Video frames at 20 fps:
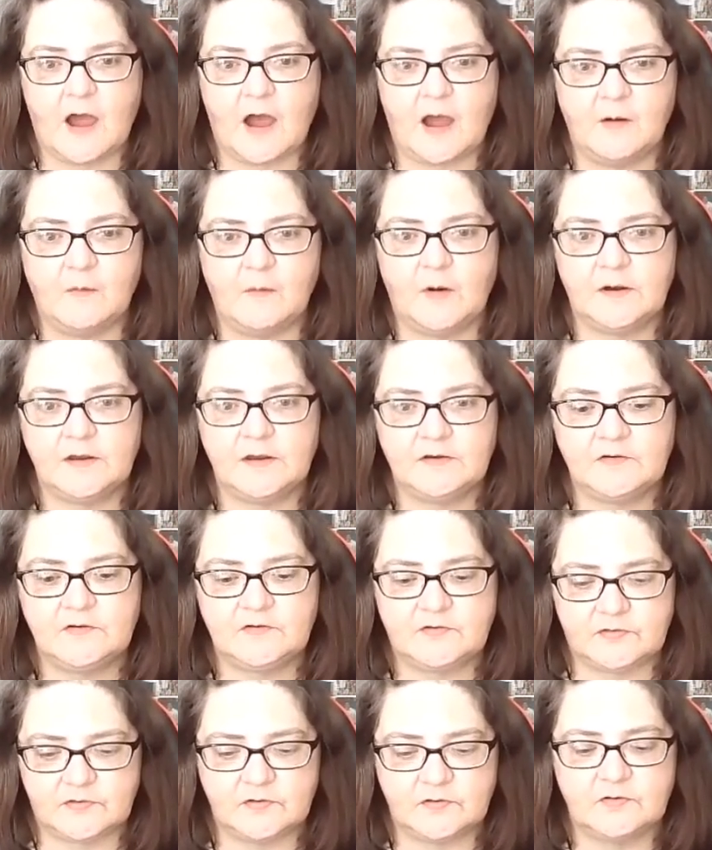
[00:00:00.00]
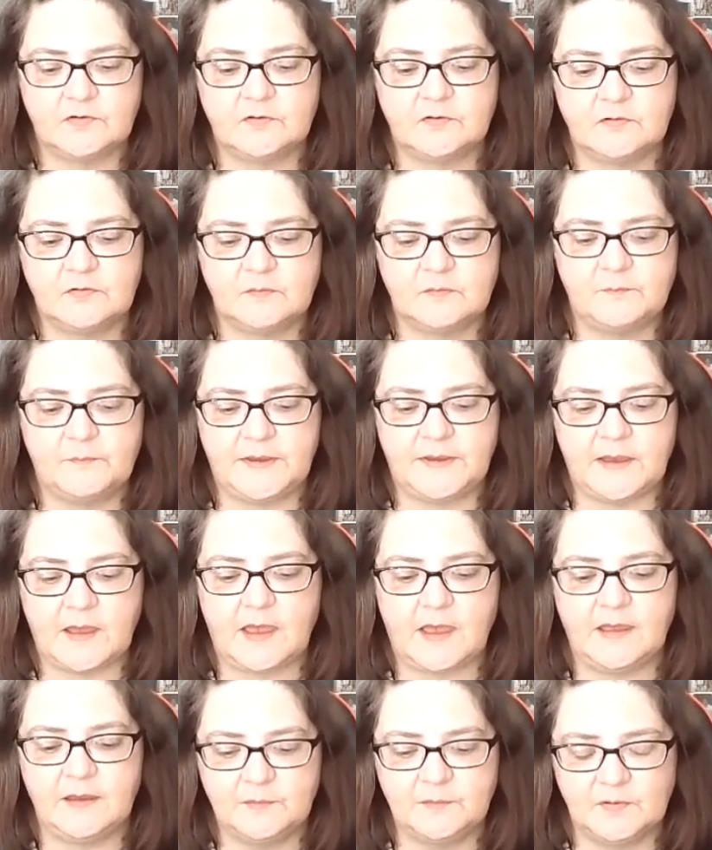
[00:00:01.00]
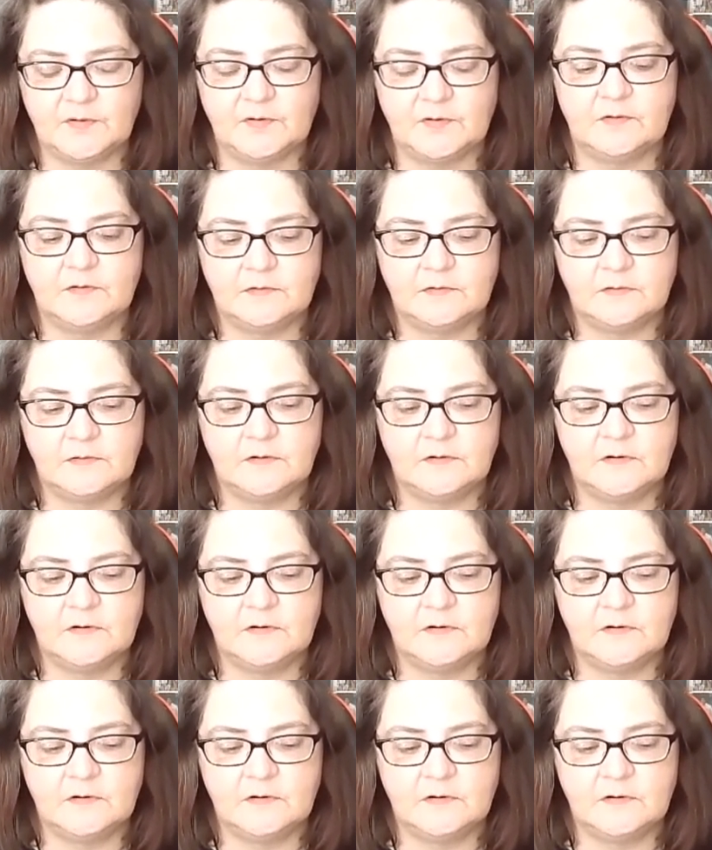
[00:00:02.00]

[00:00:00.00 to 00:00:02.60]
I wanted to be able